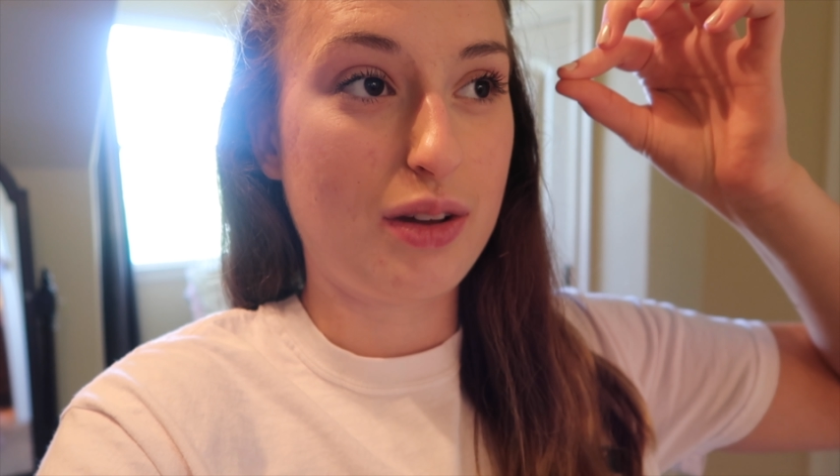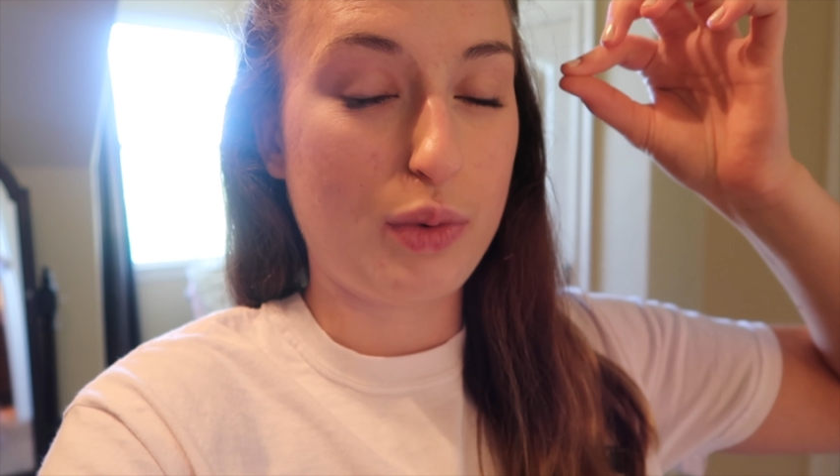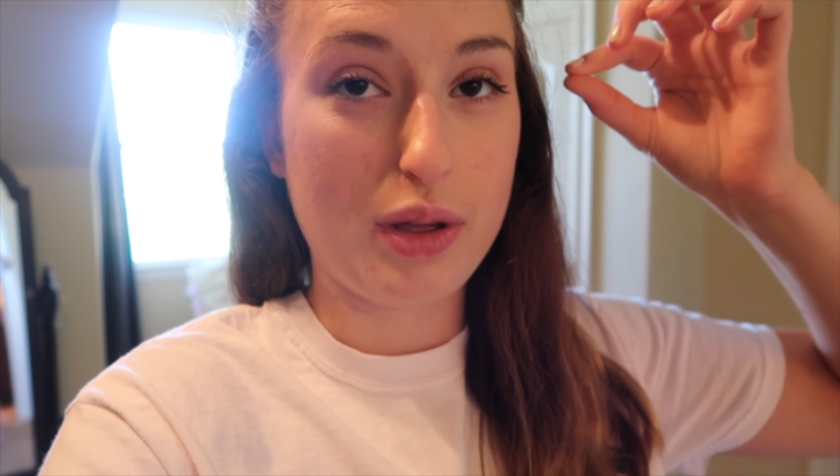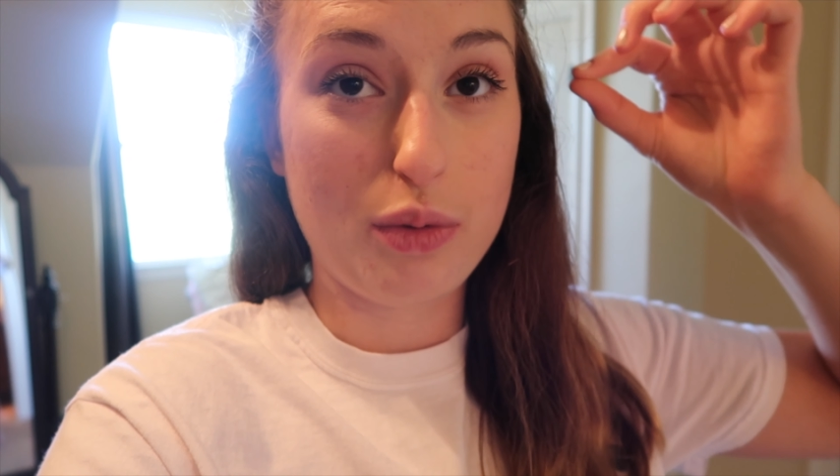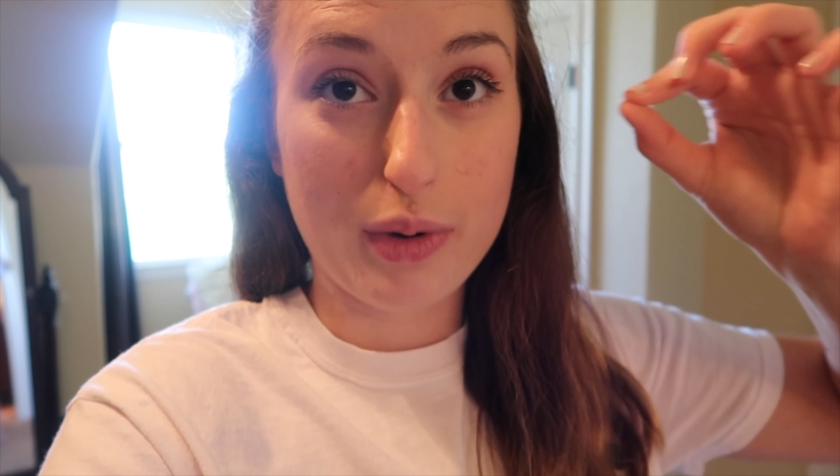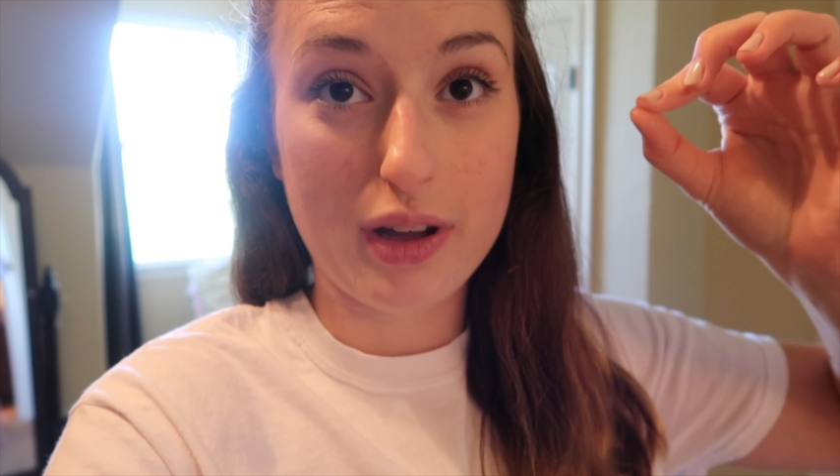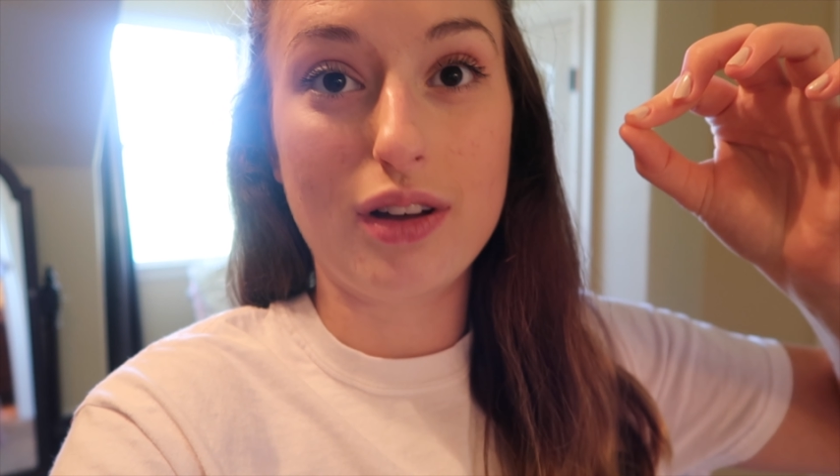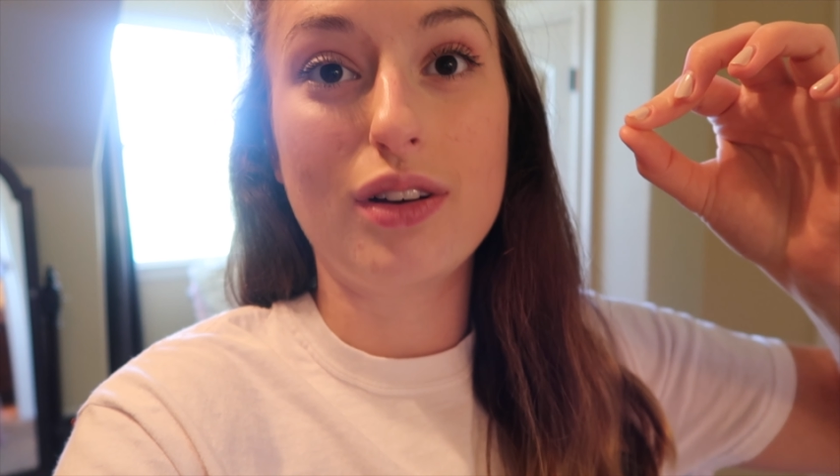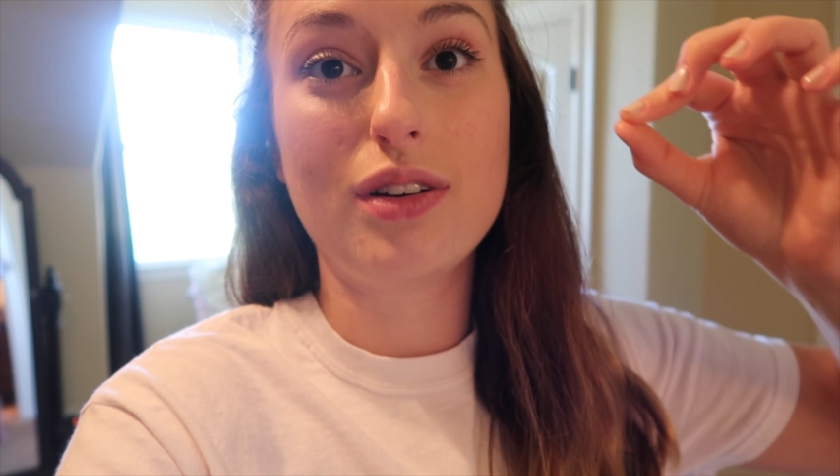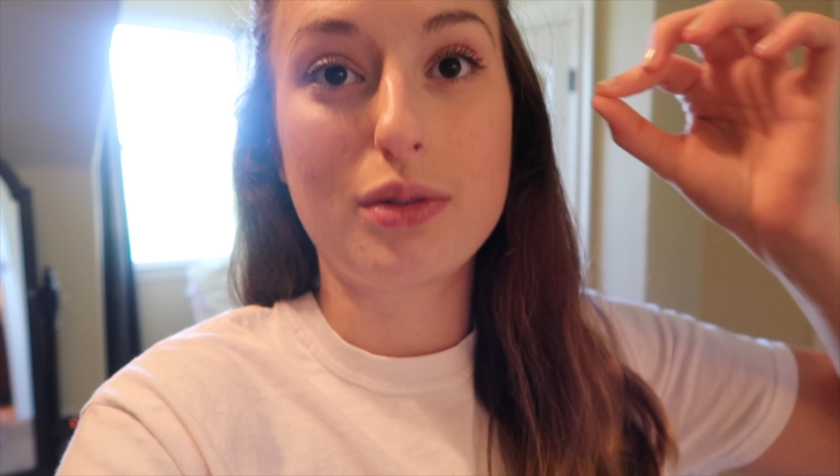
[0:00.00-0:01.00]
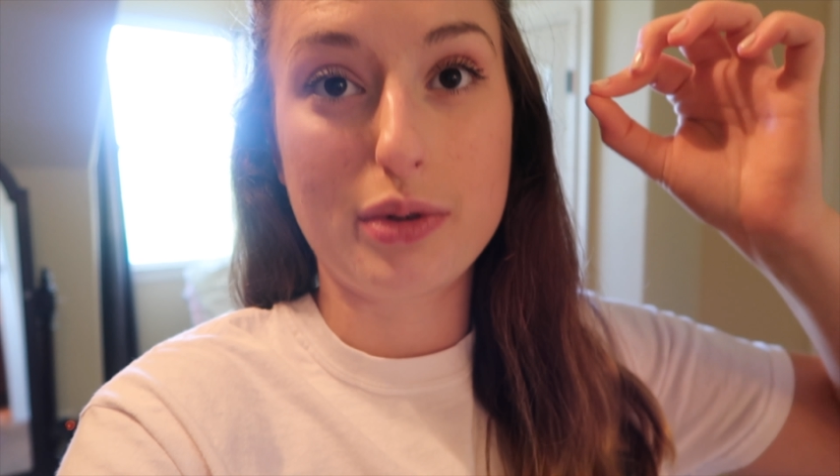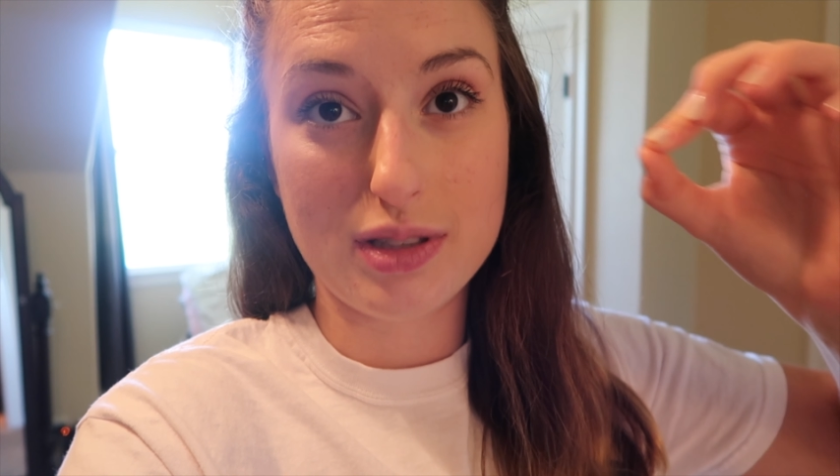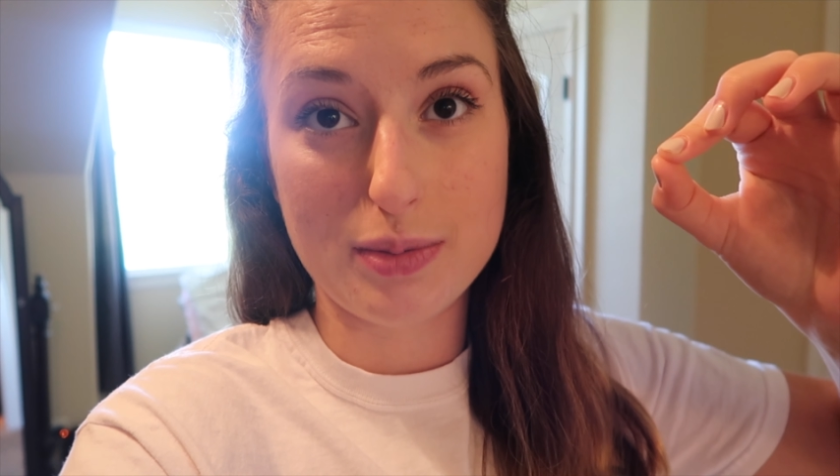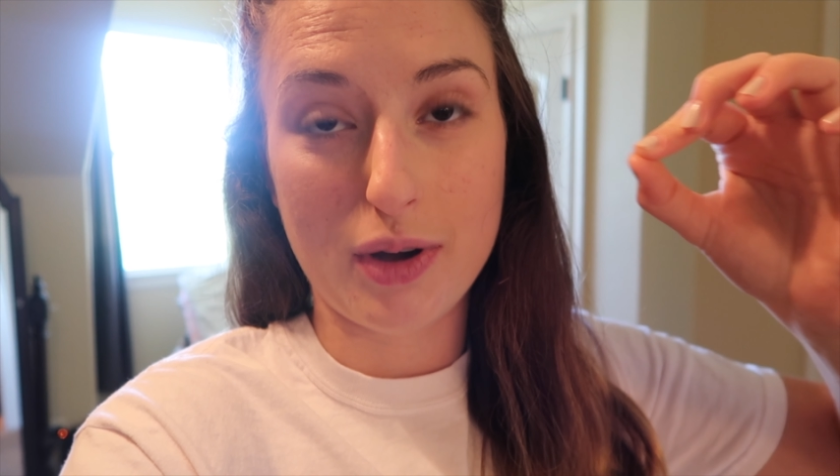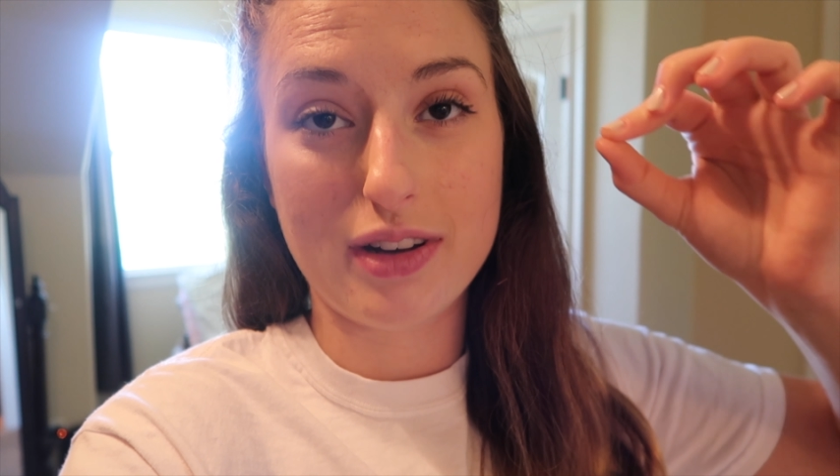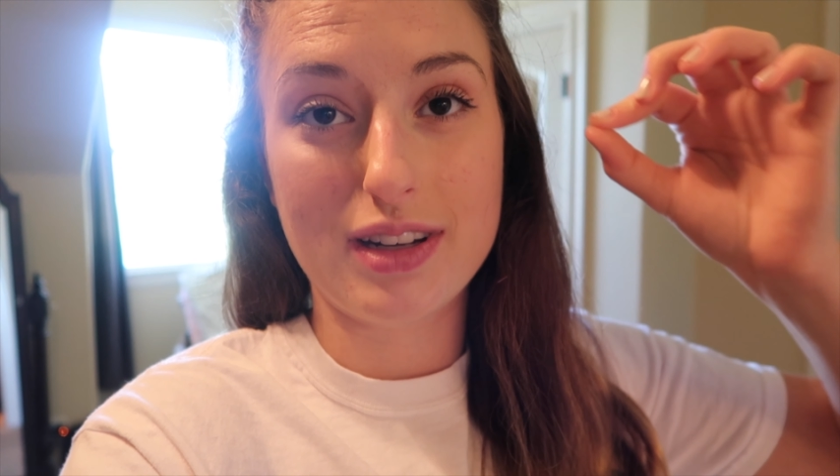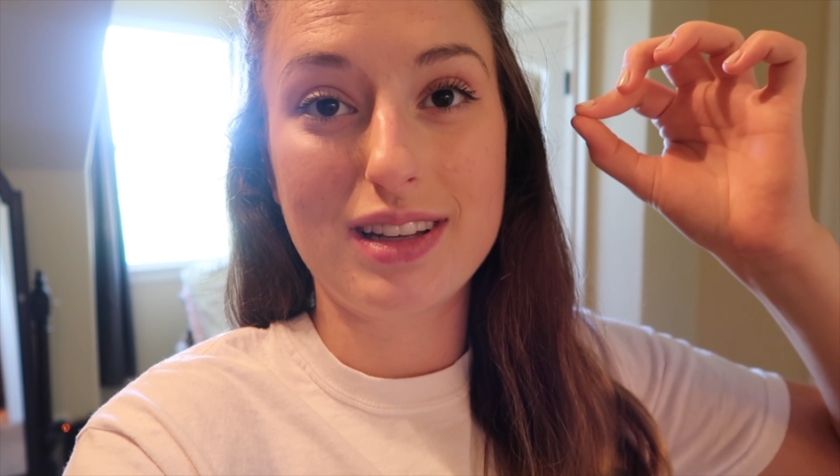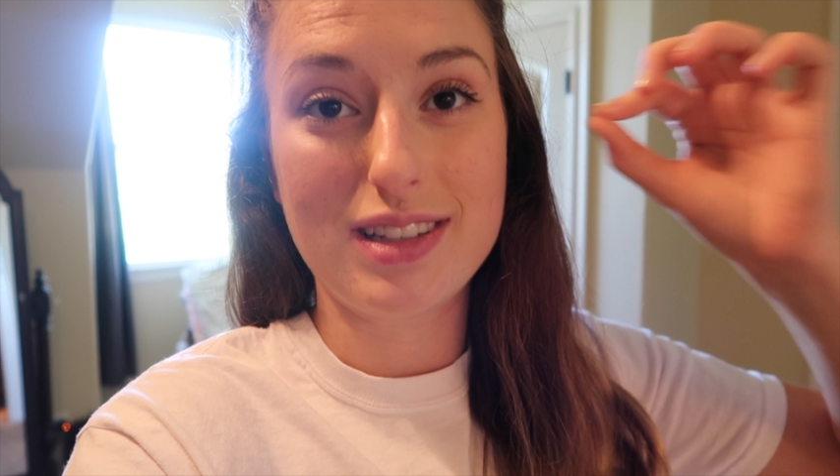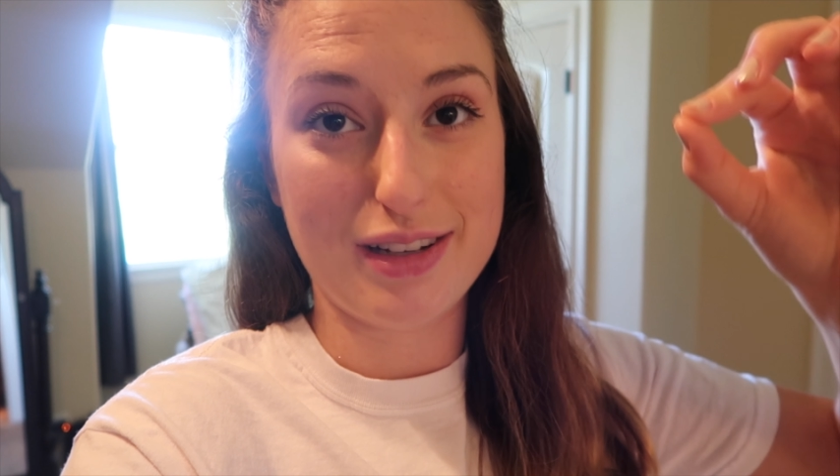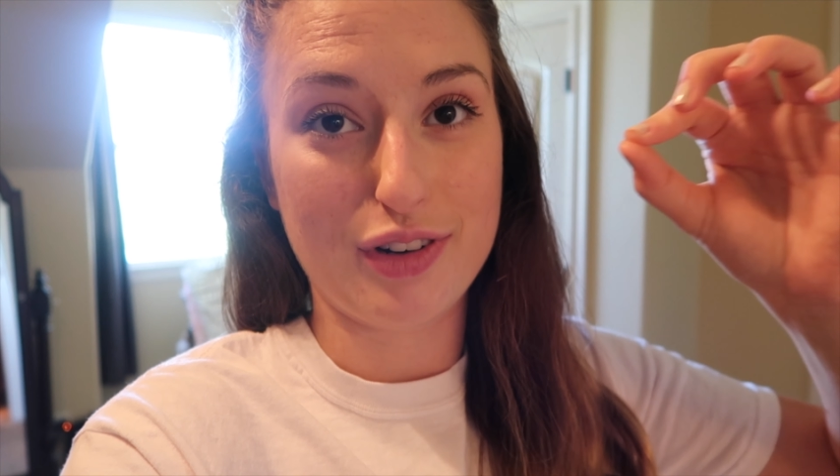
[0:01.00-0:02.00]
we will respond
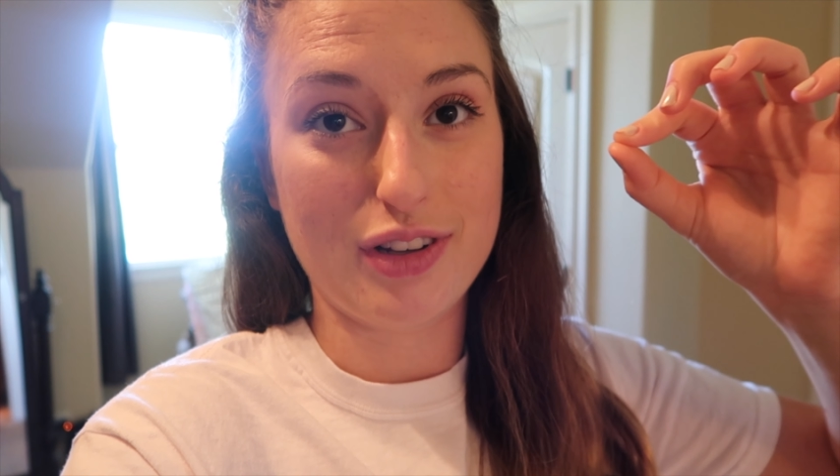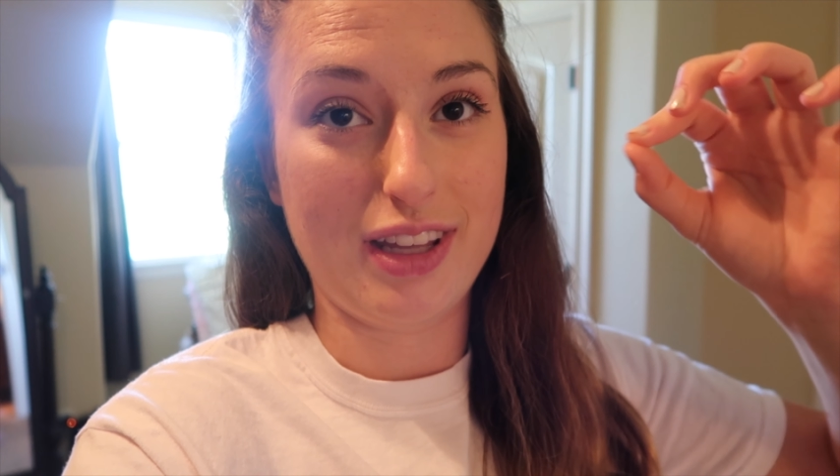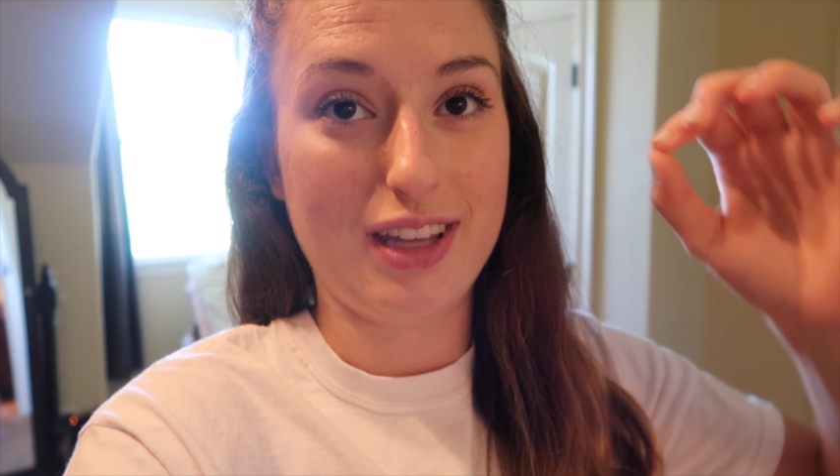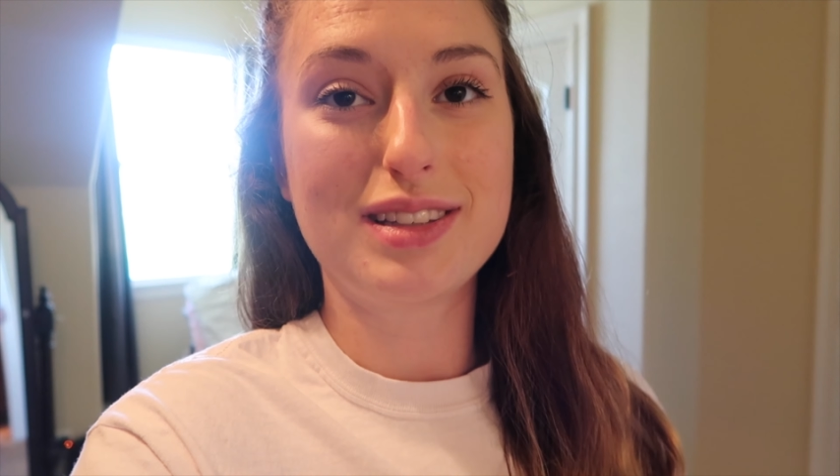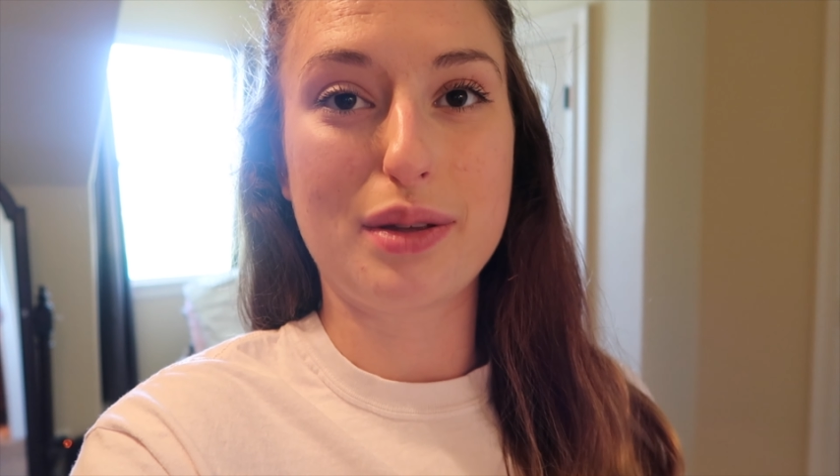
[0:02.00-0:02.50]
differently.